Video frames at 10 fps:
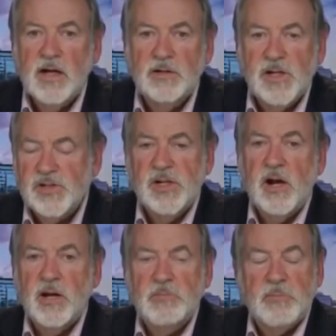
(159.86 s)
Disney
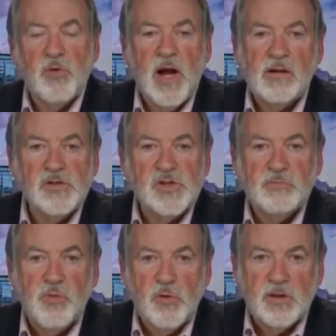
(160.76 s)
ought to be proud to
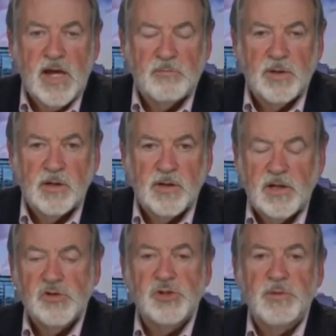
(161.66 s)
support that bill. They
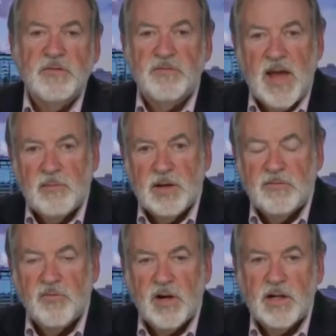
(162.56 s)
used to be
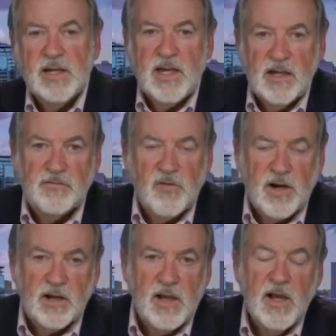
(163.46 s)
family-friendly,
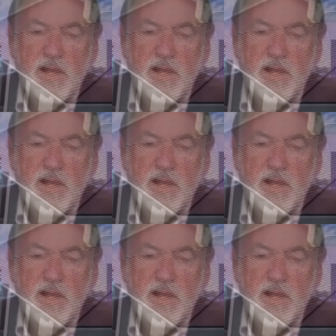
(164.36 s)
kid-friendly.